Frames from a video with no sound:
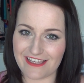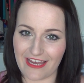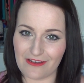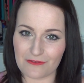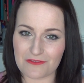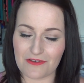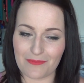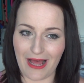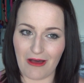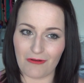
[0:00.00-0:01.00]
scales for
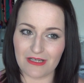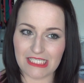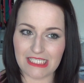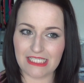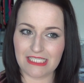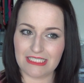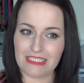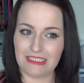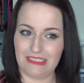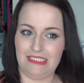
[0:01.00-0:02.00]
about
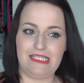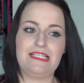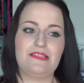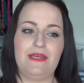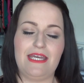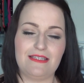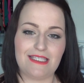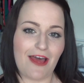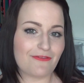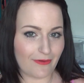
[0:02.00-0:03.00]
6
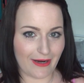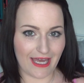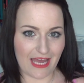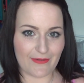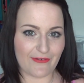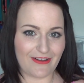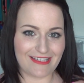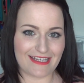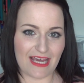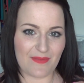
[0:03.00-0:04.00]
weeks after I came off
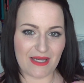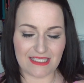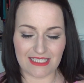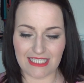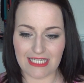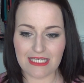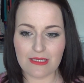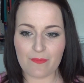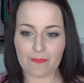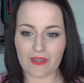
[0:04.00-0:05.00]
holiday, basically.
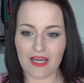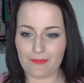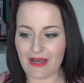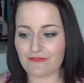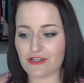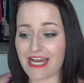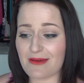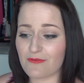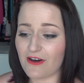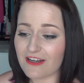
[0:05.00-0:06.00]
After I
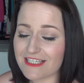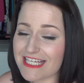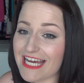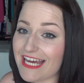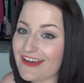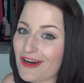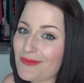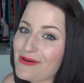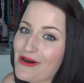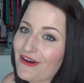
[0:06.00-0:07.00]
came off holiday,
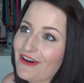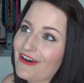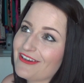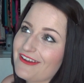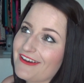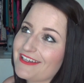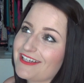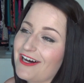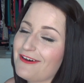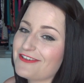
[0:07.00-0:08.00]
I put on
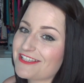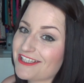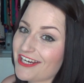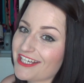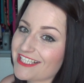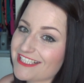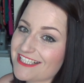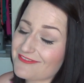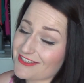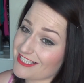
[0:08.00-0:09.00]
like half a stone
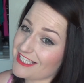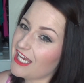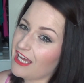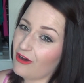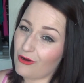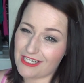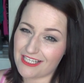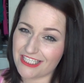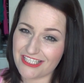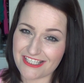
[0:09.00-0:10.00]
because it was all
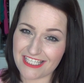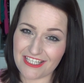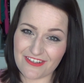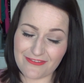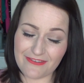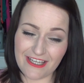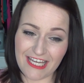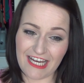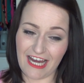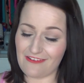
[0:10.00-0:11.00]
inclusive
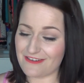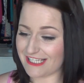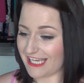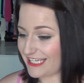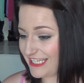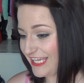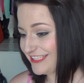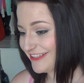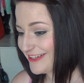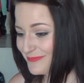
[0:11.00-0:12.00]
and I was
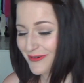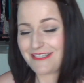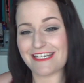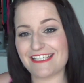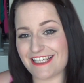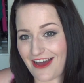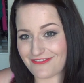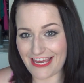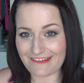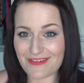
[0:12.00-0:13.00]
eating like pudding
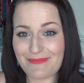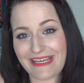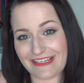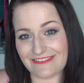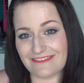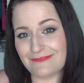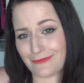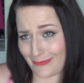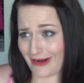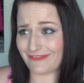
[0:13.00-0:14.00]
after every meal
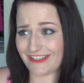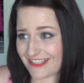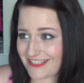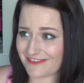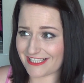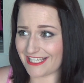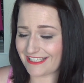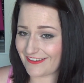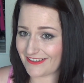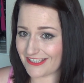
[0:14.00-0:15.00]
for breakfast. I was
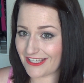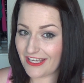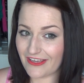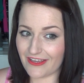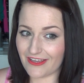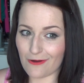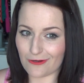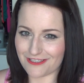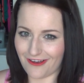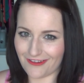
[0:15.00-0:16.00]
eating like
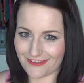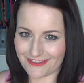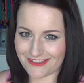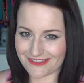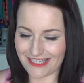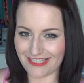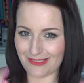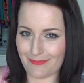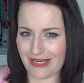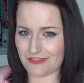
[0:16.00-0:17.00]
croissants,
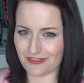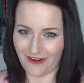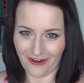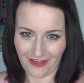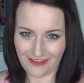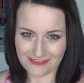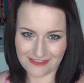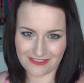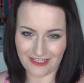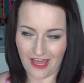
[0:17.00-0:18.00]
pan of
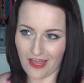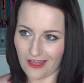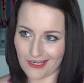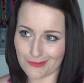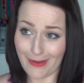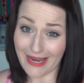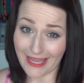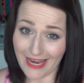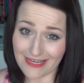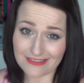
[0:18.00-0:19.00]
chocolates and
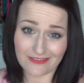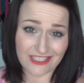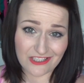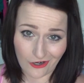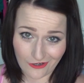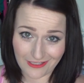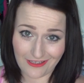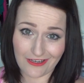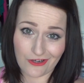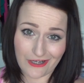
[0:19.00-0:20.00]
pancakes covered in
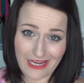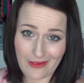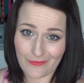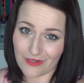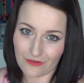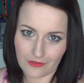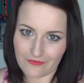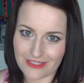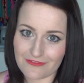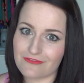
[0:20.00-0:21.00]
chocolate and cream and all
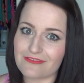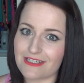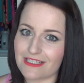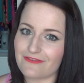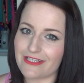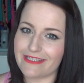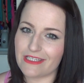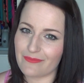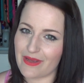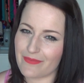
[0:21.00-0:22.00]
of this really, really
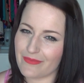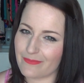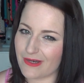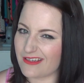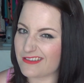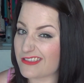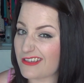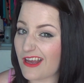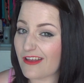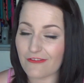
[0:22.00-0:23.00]
yummy but bad
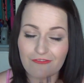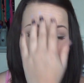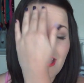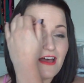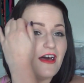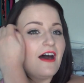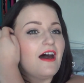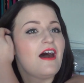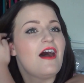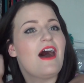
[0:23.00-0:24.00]
stuff.
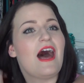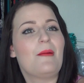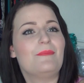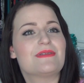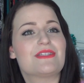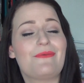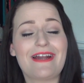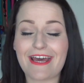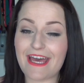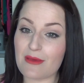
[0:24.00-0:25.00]
So
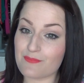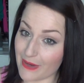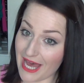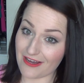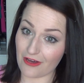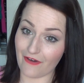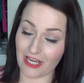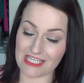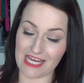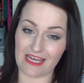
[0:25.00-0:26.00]
when I came back off
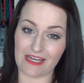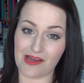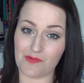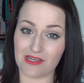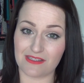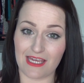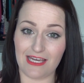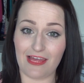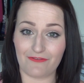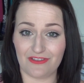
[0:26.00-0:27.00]
holiday, I was
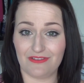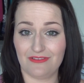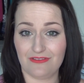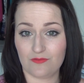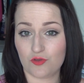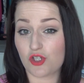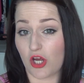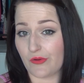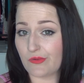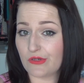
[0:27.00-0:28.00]
11
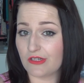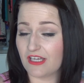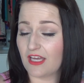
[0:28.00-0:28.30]
stone,